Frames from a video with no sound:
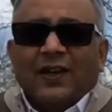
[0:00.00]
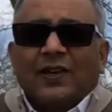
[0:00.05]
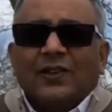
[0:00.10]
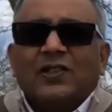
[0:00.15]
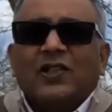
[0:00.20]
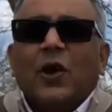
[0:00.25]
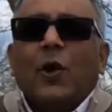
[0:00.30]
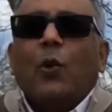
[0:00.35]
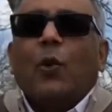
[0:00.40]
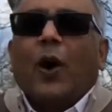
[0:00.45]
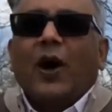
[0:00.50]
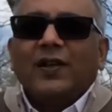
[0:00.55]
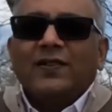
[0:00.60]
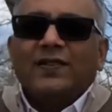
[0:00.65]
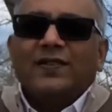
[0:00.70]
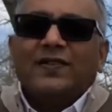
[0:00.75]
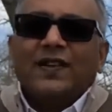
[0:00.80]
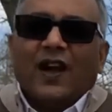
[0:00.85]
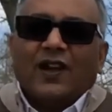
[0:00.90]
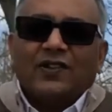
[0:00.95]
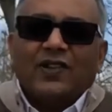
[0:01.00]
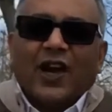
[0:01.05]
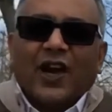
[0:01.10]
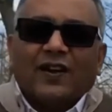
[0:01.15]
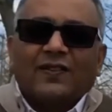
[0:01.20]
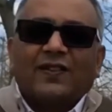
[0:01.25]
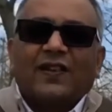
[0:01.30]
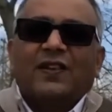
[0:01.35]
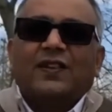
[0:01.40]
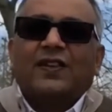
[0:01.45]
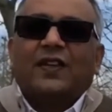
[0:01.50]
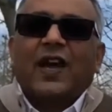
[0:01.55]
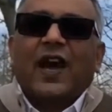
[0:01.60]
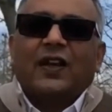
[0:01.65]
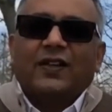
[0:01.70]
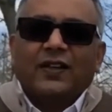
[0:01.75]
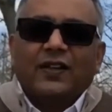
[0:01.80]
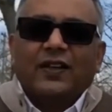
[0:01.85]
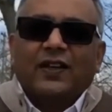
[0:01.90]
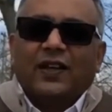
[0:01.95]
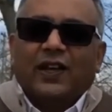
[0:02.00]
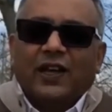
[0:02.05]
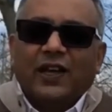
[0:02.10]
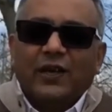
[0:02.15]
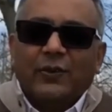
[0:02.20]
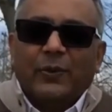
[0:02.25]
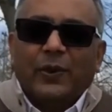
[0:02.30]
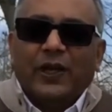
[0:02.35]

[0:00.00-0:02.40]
So one such asset category